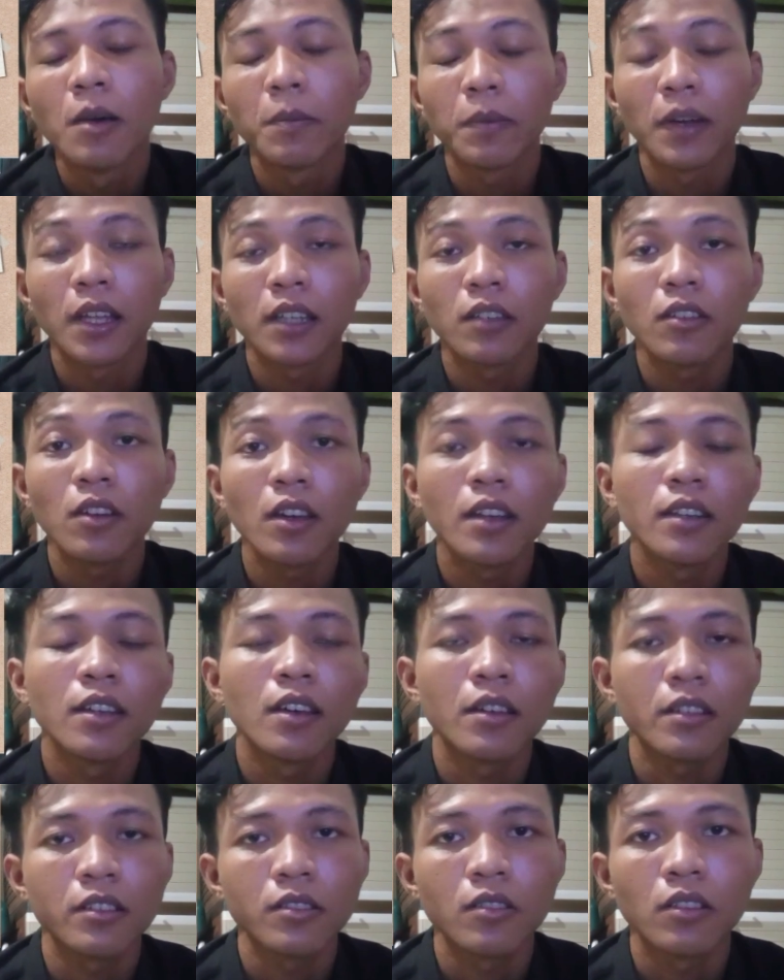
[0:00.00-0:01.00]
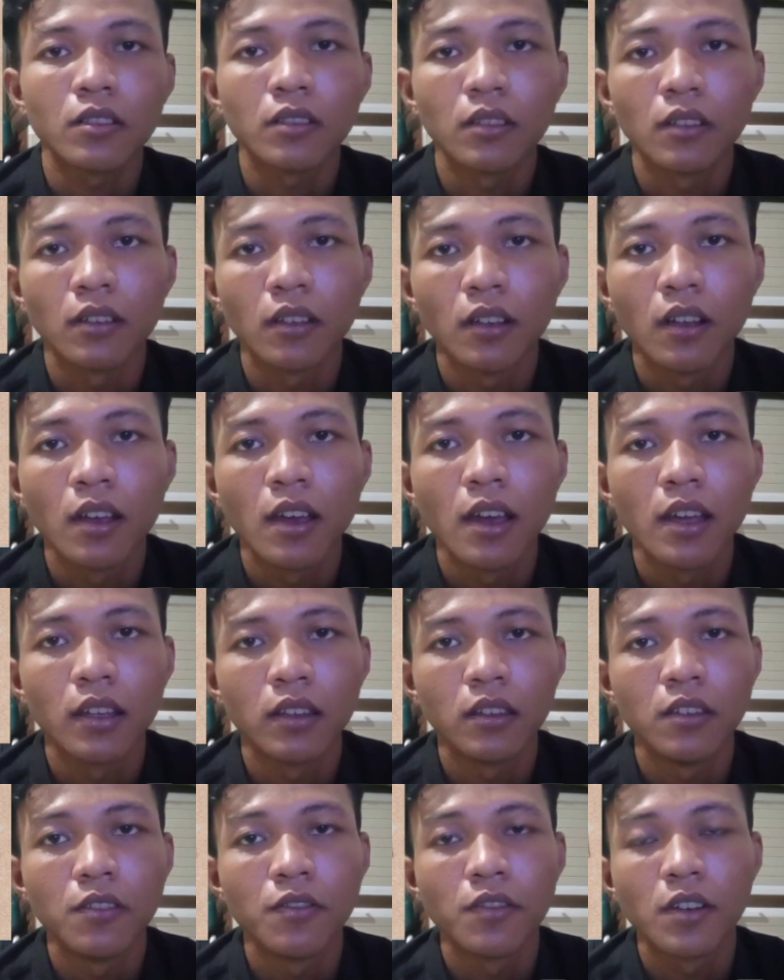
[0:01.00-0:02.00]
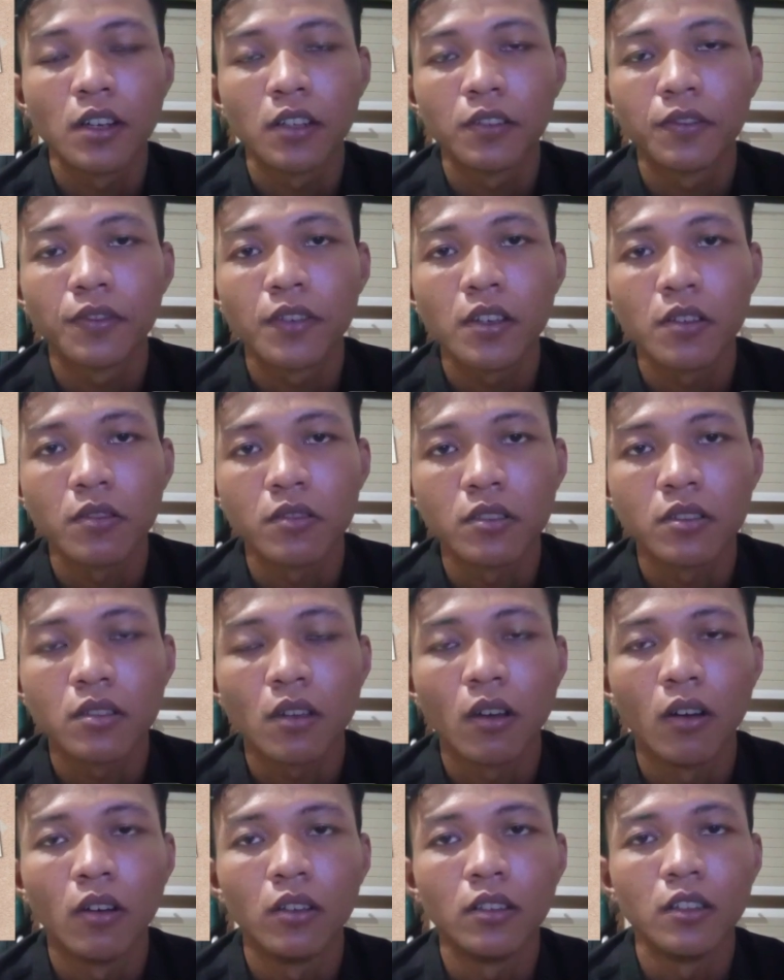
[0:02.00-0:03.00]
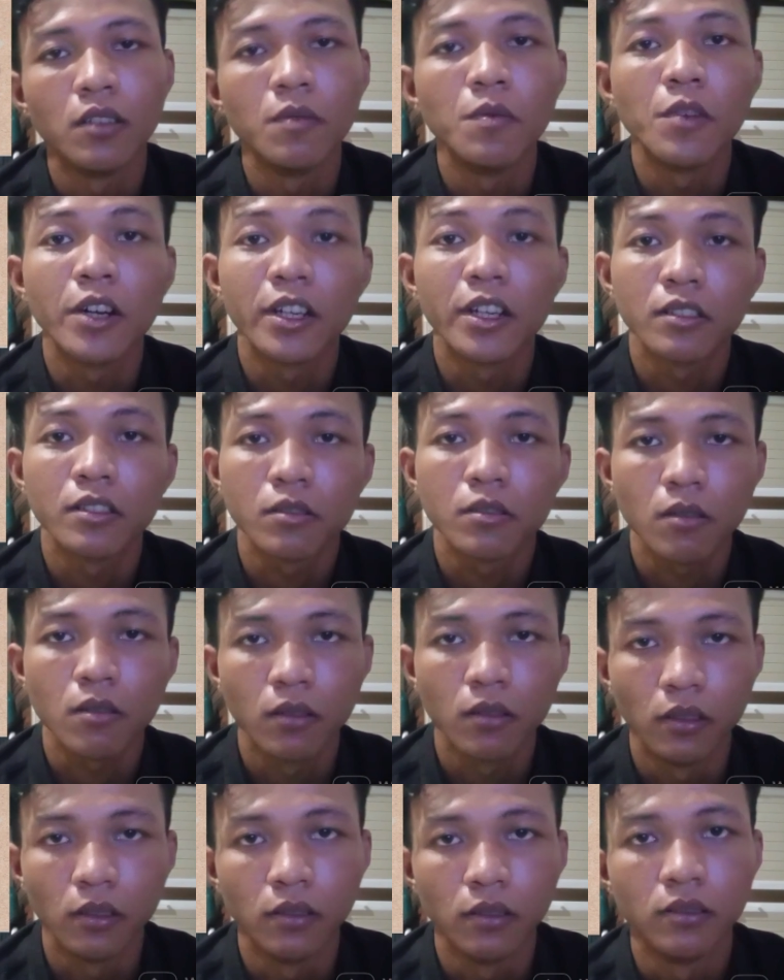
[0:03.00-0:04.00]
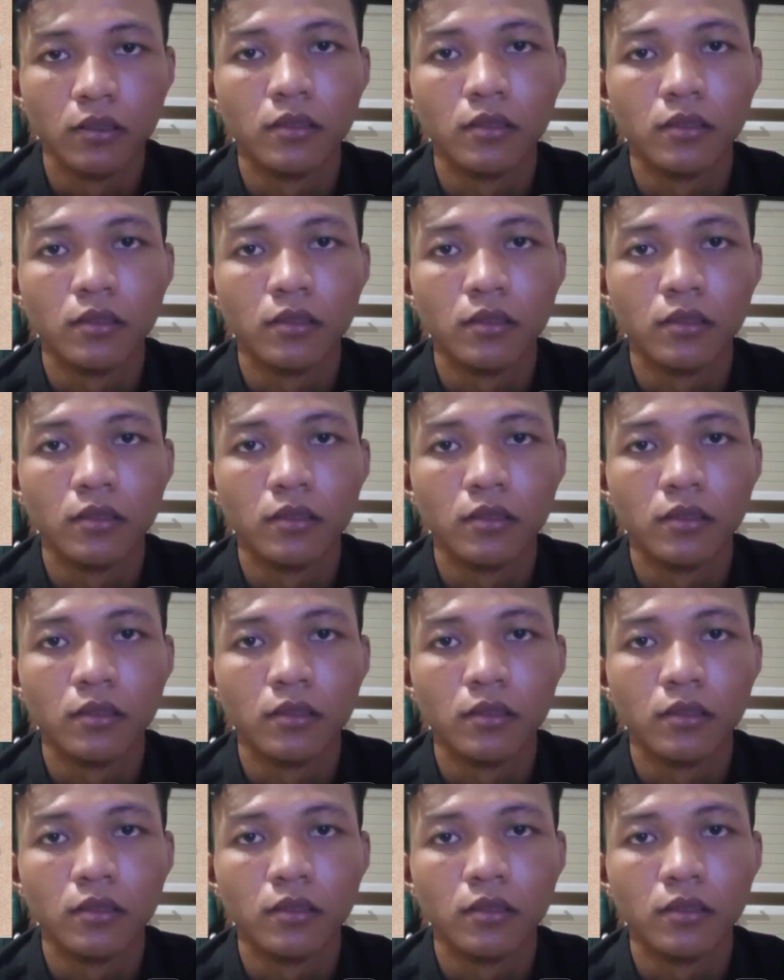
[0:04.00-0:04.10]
Plato and Aristotle had differing views on the brain's role.